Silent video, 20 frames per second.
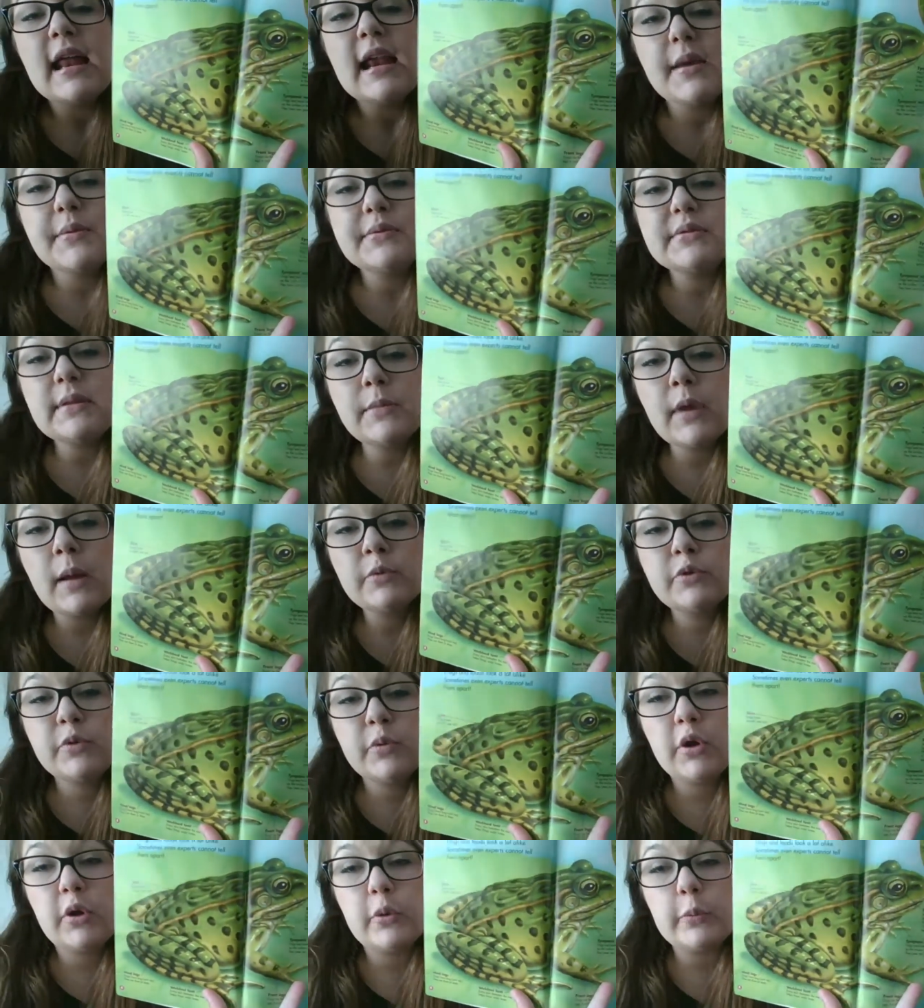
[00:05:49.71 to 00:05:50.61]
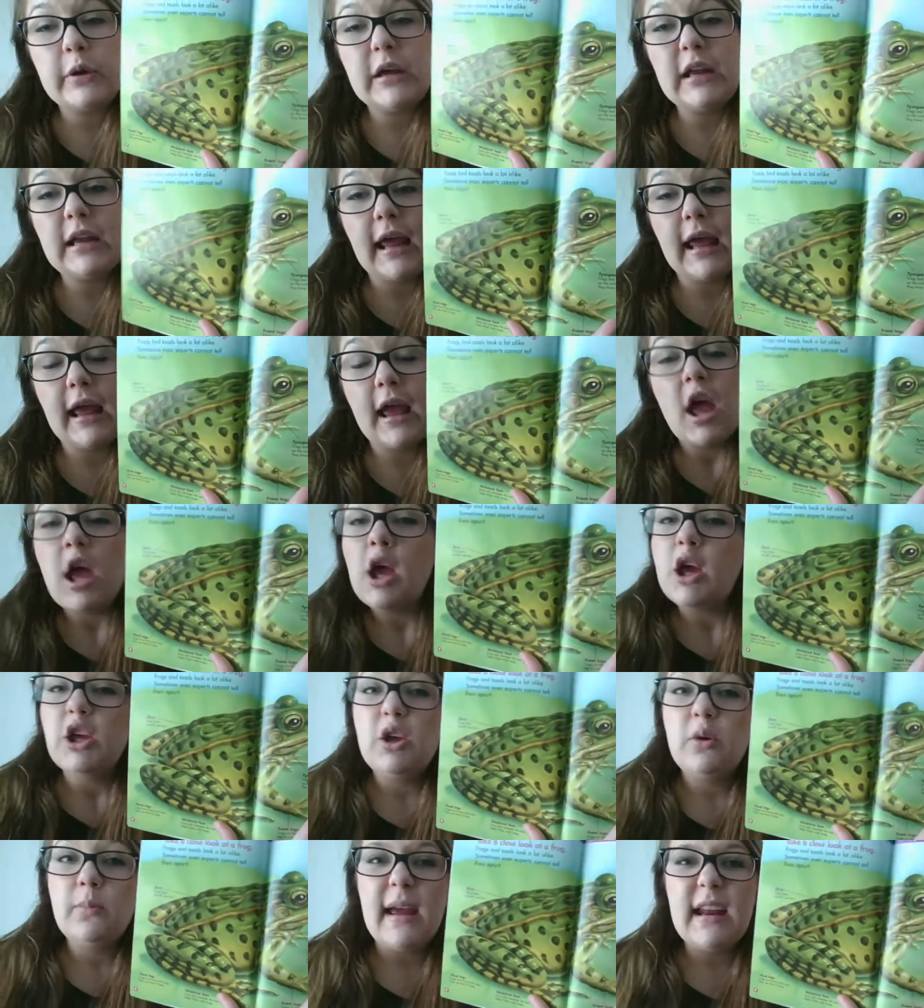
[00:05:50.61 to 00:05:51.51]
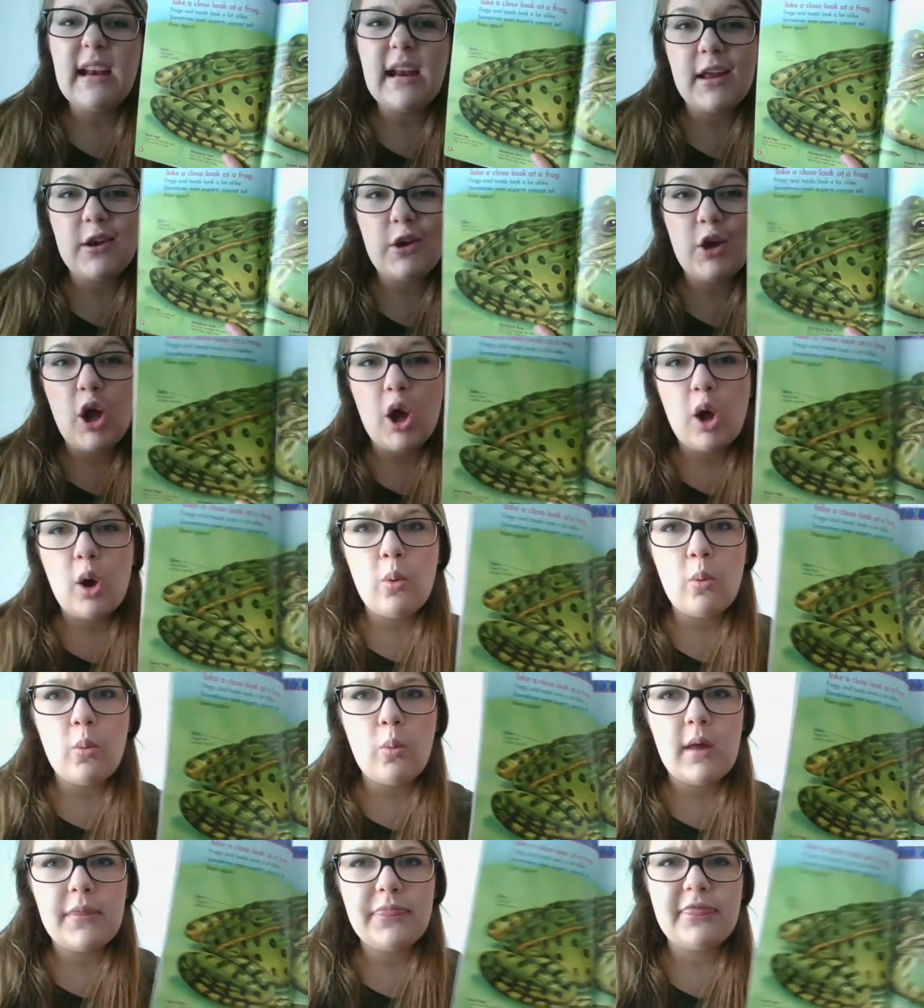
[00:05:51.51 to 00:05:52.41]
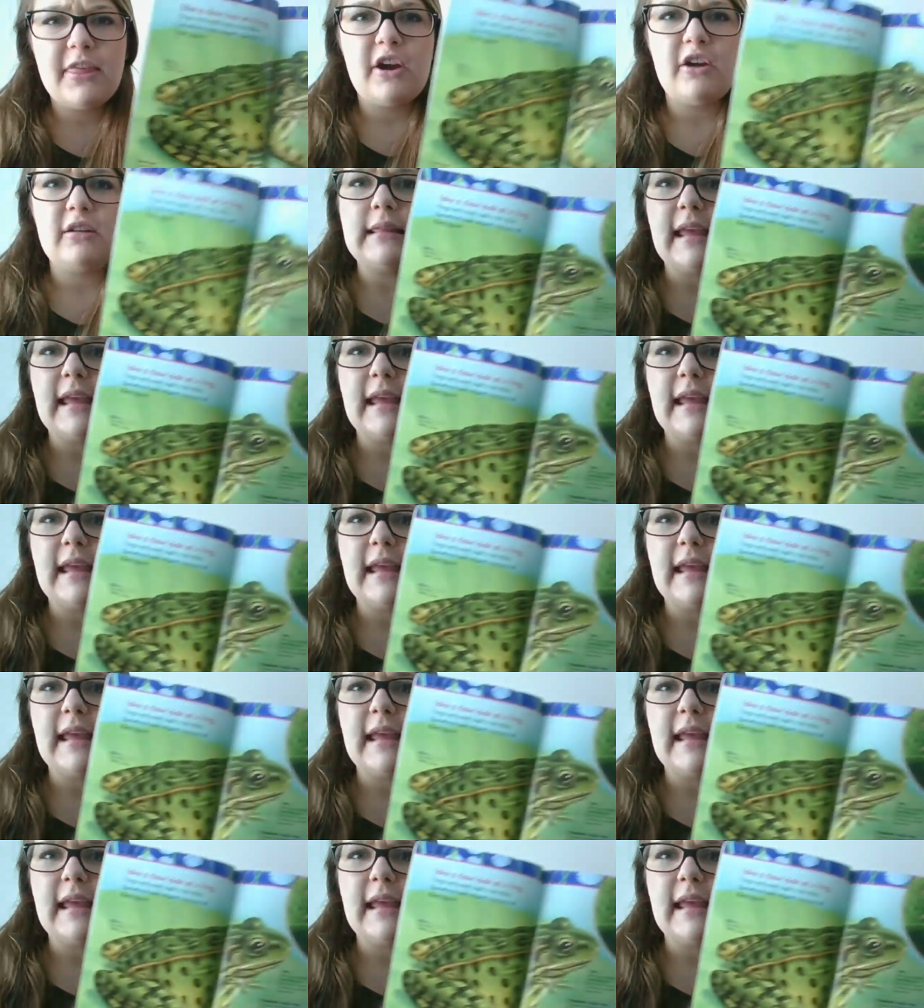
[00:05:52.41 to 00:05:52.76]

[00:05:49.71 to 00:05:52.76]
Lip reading: Now, sometimes when you're reading, you might not know what they're